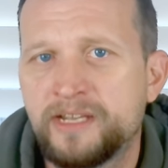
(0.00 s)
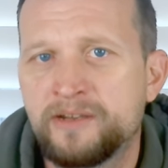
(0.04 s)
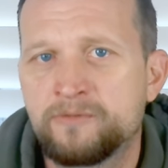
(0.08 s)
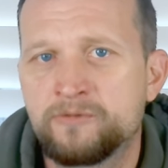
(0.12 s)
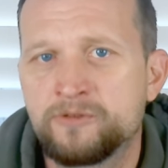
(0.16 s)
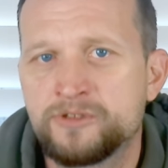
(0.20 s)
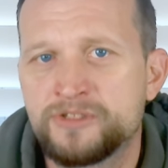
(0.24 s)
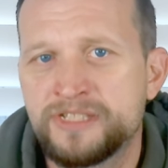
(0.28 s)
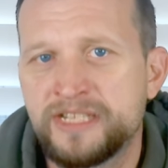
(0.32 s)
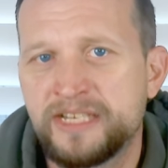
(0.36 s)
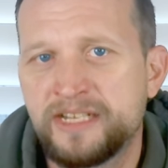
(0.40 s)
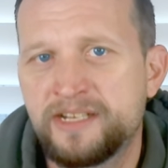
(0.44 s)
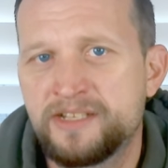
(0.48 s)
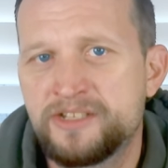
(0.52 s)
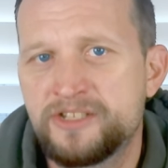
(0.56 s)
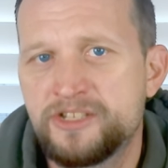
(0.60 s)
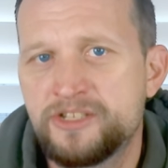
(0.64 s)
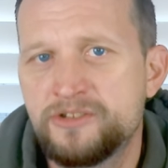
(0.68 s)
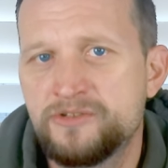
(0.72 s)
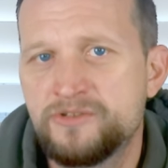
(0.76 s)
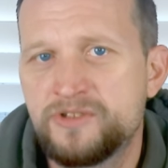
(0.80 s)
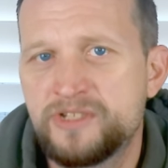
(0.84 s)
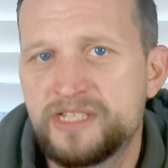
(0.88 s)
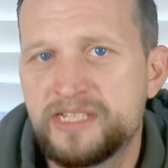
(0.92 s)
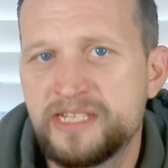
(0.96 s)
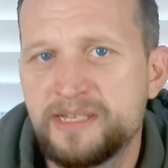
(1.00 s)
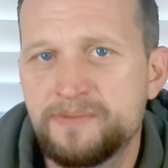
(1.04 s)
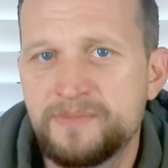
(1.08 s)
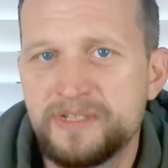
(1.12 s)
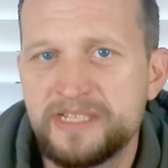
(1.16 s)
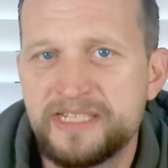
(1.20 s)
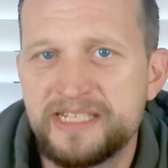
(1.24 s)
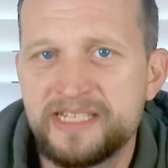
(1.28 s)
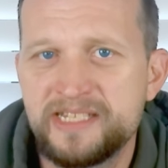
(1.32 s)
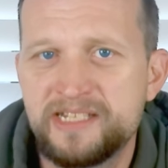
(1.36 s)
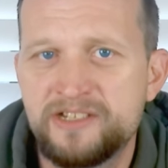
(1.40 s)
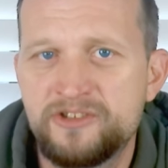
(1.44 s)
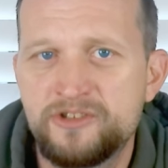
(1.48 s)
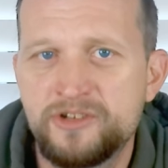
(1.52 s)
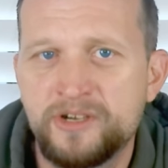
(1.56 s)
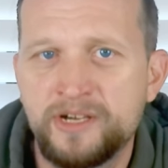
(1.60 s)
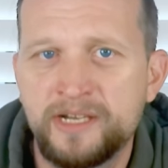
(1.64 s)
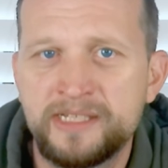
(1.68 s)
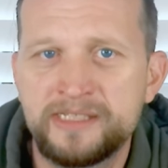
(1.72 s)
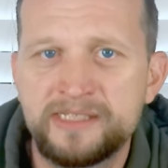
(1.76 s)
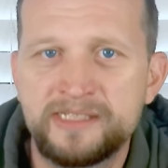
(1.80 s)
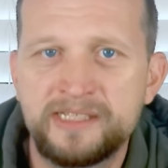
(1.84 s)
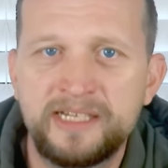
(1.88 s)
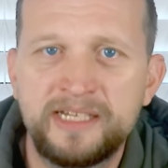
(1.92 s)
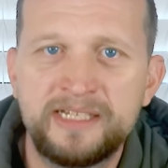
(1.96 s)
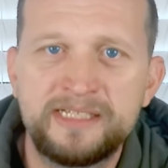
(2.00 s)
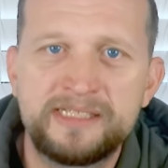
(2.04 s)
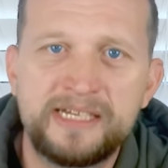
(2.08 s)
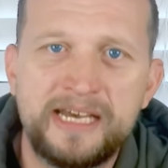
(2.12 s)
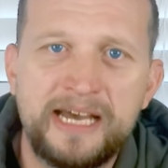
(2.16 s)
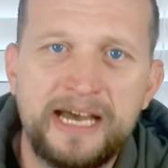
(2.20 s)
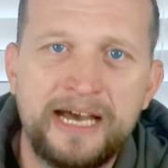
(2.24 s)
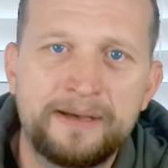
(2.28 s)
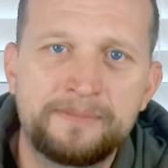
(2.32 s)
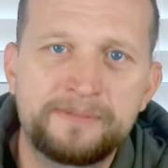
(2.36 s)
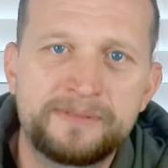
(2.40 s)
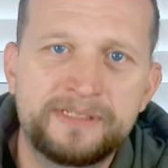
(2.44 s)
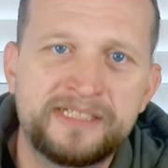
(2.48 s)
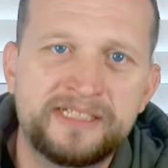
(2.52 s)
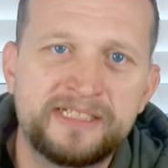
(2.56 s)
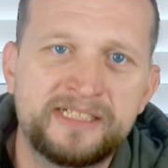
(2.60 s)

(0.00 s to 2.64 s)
and Rosetta 2 seamlessly translates apps